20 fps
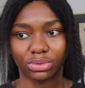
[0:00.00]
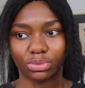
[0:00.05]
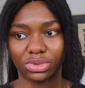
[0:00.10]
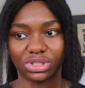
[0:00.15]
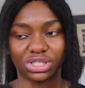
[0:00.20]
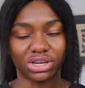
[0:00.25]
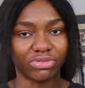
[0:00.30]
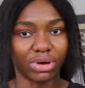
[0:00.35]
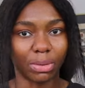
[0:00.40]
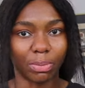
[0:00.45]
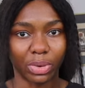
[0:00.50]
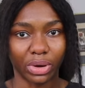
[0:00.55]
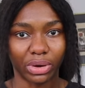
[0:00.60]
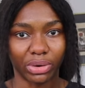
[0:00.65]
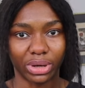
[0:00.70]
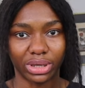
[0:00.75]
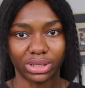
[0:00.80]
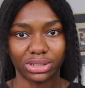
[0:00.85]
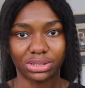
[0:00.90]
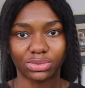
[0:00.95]
whichever
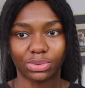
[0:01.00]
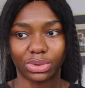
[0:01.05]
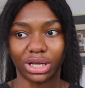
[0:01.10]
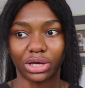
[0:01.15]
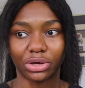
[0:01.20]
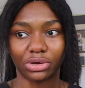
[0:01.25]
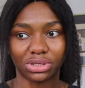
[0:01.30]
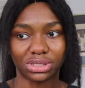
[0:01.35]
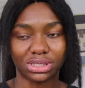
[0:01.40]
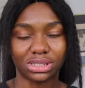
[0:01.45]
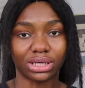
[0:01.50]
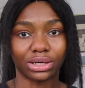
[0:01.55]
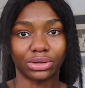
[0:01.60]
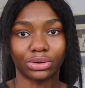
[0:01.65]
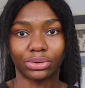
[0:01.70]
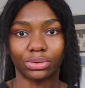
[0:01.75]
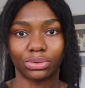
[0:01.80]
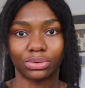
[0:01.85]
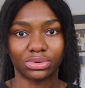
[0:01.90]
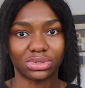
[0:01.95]
parent, whether you're
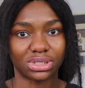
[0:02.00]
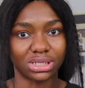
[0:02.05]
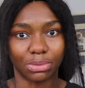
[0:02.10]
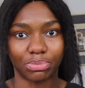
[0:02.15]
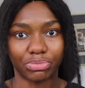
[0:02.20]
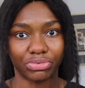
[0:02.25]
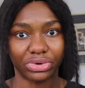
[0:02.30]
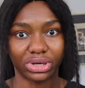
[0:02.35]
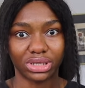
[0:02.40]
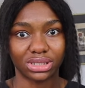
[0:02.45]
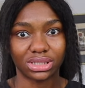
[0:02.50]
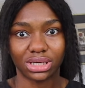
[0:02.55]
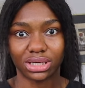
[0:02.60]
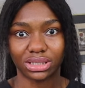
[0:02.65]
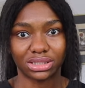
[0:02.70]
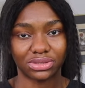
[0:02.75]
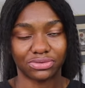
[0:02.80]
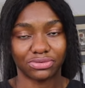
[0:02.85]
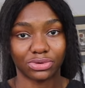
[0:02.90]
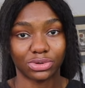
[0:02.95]
single,
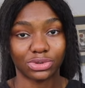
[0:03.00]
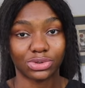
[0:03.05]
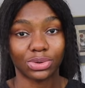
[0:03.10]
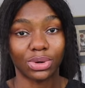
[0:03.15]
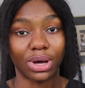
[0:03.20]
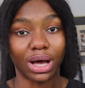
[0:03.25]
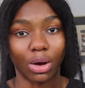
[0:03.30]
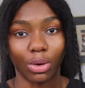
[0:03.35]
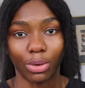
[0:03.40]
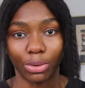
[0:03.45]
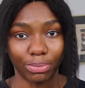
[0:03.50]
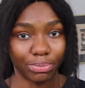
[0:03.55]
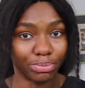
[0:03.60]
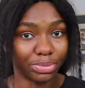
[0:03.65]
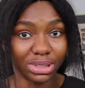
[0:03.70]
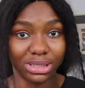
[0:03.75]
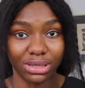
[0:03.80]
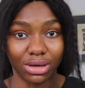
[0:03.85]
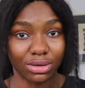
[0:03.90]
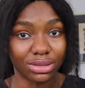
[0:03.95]
separated, divorced, or
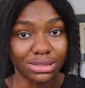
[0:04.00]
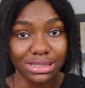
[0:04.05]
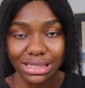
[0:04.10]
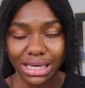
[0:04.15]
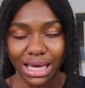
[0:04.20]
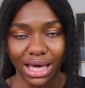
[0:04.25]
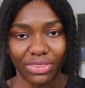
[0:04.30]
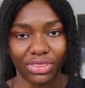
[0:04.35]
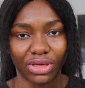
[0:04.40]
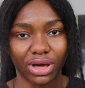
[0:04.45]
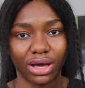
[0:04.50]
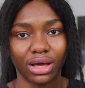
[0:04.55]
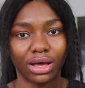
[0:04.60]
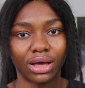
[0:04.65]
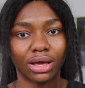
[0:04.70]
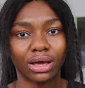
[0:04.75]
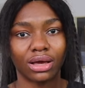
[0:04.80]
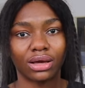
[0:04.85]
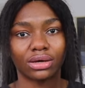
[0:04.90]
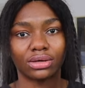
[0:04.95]
being all together,
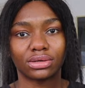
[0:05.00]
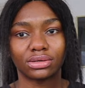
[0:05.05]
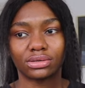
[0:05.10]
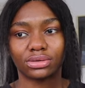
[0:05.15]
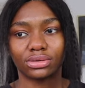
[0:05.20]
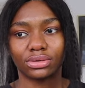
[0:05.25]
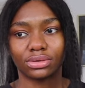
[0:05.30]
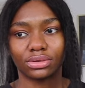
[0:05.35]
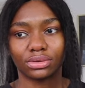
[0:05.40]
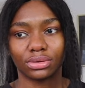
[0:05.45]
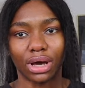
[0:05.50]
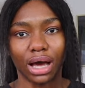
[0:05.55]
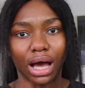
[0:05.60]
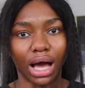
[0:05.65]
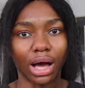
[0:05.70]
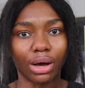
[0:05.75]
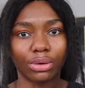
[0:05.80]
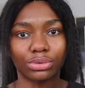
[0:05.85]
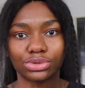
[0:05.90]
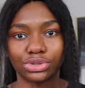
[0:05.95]

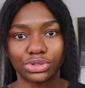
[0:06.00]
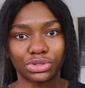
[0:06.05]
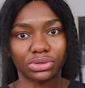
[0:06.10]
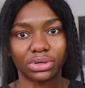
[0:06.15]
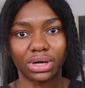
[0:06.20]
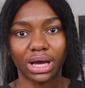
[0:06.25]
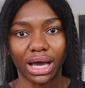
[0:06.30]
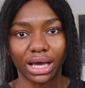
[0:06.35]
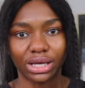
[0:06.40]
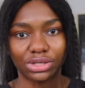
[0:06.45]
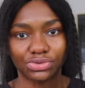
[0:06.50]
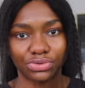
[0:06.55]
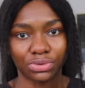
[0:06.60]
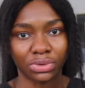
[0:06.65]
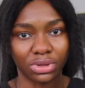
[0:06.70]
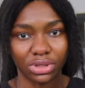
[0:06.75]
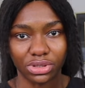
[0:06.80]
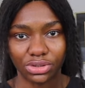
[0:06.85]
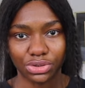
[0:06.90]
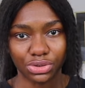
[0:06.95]
how do you guys
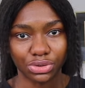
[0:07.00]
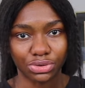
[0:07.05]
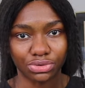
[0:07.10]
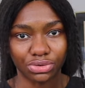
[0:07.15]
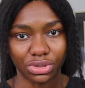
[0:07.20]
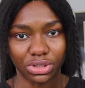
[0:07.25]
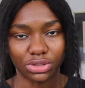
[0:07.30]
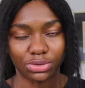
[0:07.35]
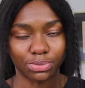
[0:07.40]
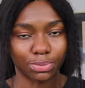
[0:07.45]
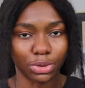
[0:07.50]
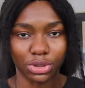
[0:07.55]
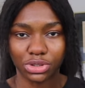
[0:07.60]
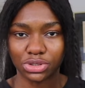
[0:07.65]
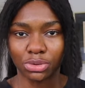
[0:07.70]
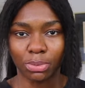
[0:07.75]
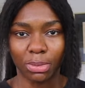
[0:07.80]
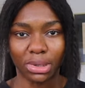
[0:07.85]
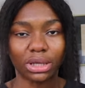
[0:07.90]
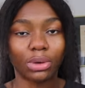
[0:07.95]
run these children? Because
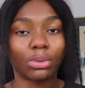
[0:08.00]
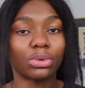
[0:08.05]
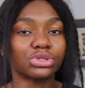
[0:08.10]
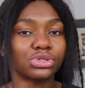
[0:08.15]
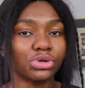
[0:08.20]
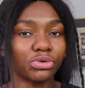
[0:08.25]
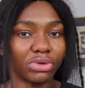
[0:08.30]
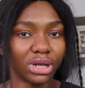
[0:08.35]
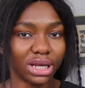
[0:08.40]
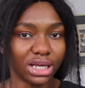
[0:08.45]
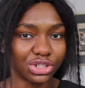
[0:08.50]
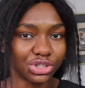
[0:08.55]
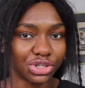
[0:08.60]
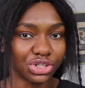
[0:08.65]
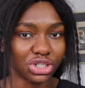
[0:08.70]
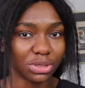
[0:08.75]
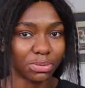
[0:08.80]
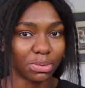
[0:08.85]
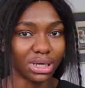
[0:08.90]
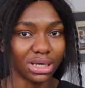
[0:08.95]
no matter what your
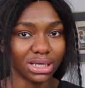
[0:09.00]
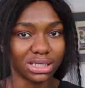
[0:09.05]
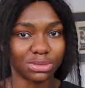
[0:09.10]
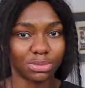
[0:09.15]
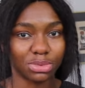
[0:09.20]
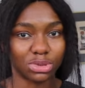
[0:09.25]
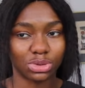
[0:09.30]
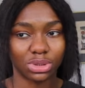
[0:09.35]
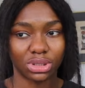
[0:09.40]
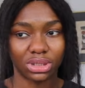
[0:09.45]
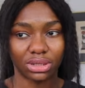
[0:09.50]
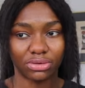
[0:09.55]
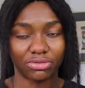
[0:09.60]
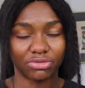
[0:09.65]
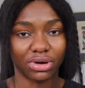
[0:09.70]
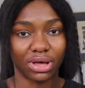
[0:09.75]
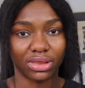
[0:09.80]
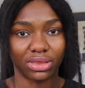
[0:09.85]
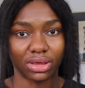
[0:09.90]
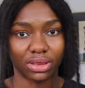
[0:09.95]
relationship is between the
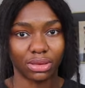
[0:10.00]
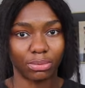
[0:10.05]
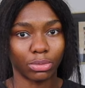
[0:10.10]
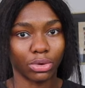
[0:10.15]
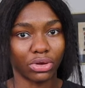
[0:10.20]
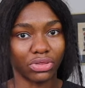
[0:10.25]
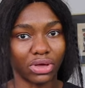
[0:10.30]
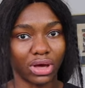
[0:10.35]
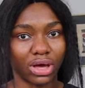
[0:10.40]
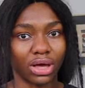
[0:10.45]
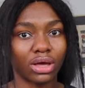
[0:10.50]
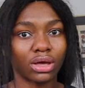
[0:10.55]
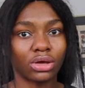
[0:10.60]
father and the mother,